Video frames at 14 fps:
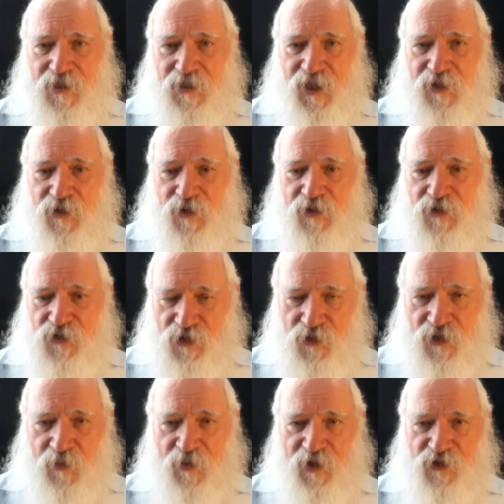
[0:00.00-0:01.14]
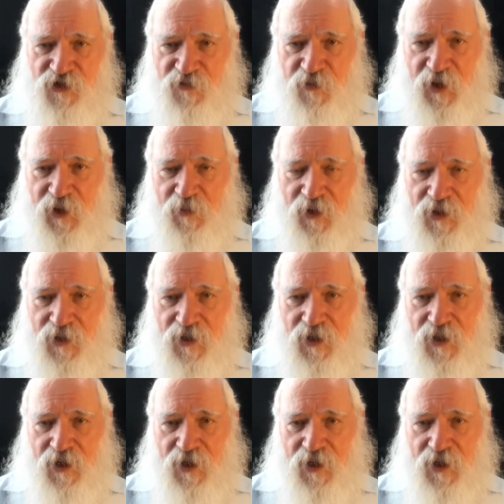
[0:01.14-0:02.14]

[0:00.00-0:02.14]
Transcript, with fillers: That you can shoot a bunch of people,